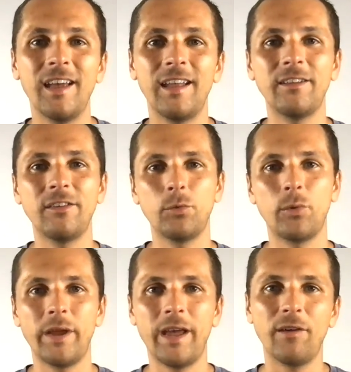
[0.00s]
And this is
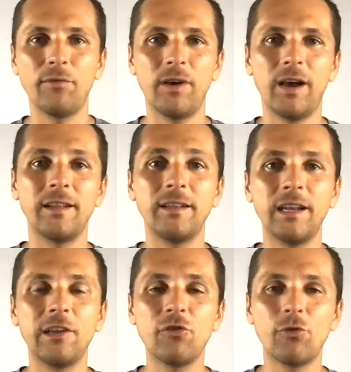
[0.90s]
where we have
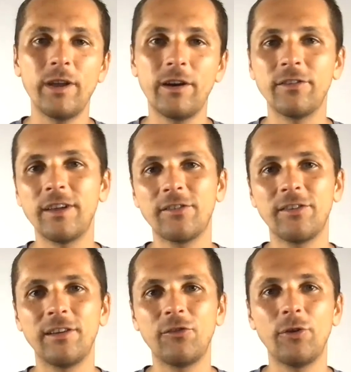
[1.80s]
daily traders
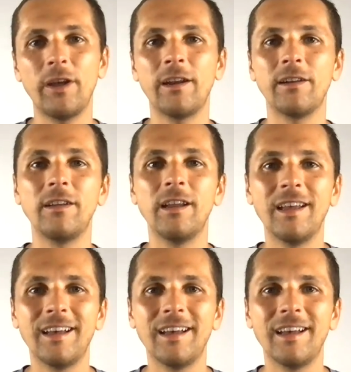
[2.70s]
actually trade and